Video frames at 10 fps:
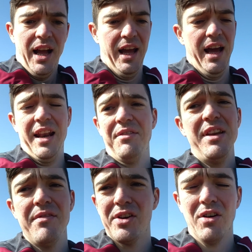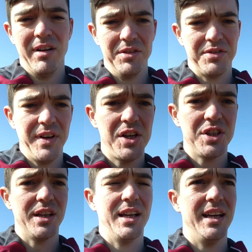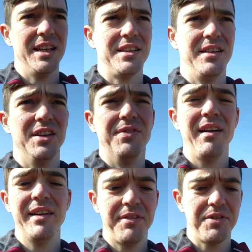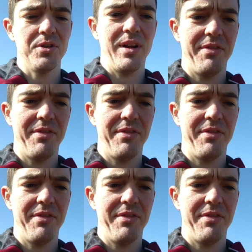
And I've never got round to finishing it. It's very difficult.